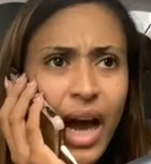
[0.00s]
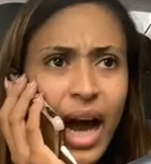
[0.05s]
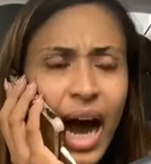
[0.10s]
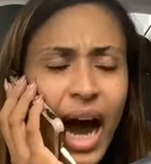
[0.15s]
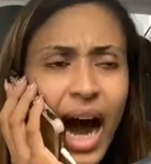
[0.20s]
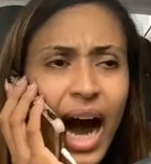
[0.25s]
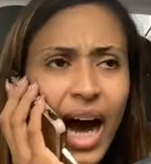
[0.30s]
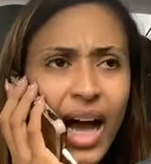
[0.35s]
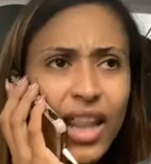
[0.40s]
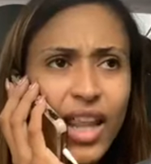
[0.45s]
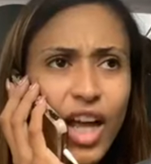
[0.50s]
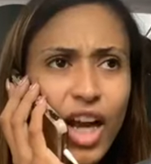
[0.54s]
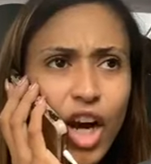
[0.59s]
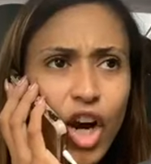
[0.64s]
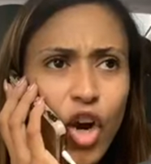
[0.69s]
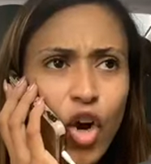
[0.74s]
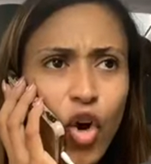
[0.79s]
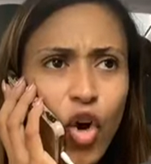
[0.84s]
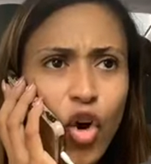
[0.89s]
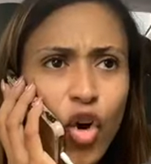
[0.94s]

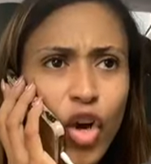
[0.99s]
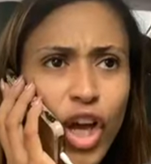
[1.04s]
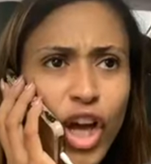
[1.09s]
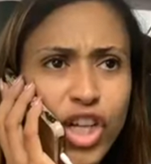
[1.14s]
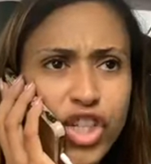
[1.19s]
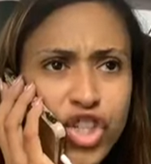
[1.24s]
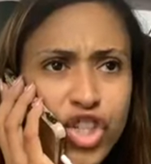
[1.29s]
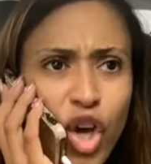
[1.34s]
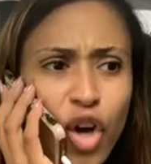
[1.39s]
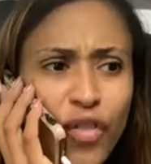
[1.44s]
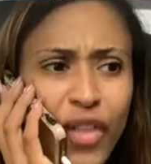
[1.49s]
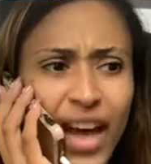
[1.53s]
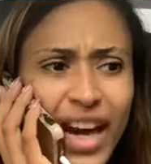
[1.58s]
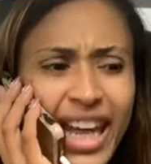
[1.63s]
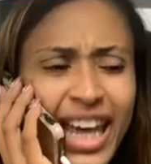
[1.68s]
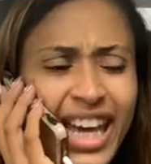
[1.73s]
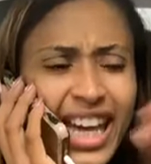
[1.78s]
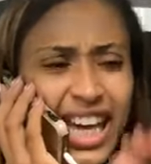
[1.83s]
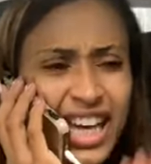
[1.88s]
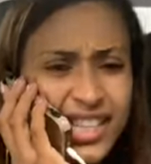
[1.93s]
Hallelujah. So that
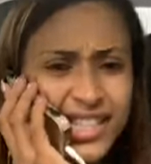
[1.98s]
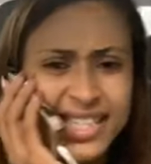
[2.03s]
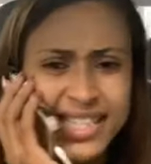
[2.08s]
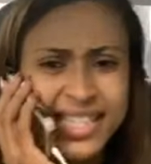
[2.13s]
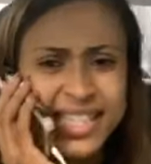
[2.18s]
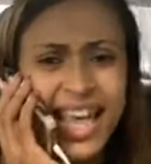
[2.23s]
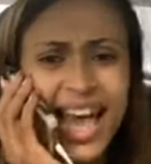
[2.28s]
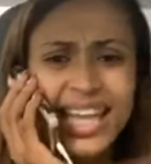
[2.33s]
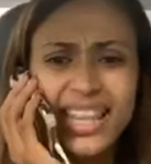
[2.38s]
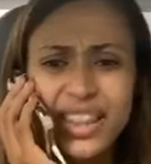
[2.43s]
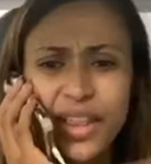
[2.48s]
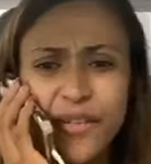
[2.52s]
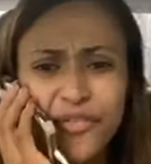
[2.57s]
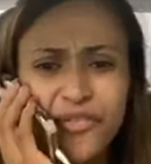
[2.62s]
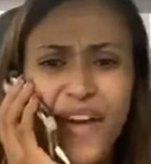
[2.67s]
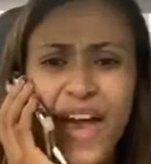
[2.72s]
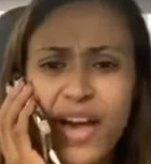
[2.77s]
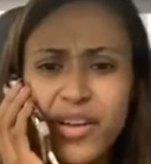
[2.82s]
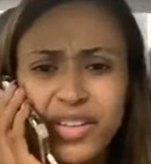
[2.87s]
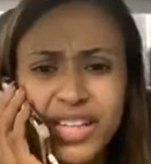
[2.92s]
he can set the
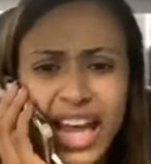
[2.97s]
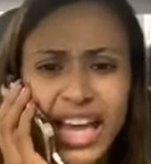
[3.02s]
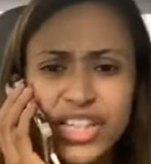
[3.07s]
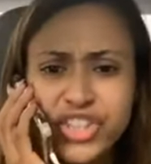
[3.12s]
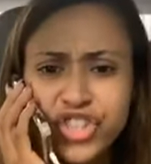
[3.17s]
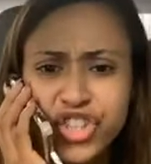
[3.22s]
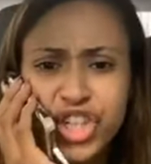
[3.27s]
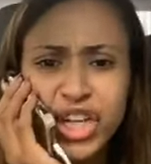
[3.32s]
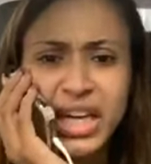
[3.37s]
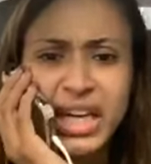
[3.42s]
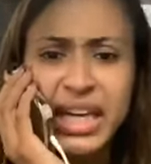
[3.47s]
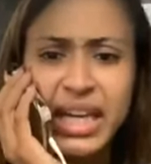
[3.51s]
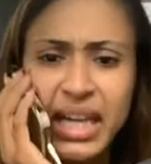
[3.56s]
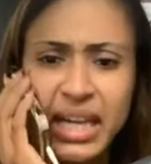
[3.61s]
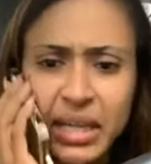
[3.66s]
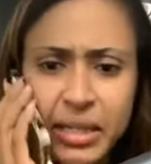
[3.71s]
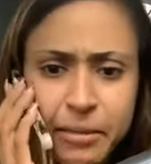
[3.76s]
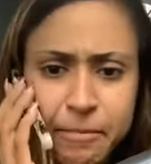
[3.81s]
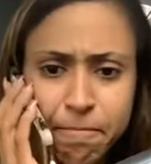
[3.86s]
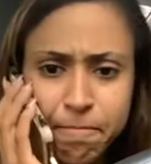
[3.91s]
foundation
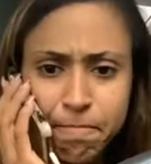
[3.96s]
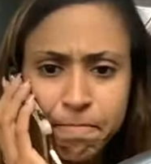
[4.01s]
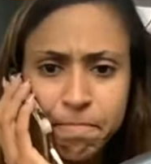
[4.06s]
again.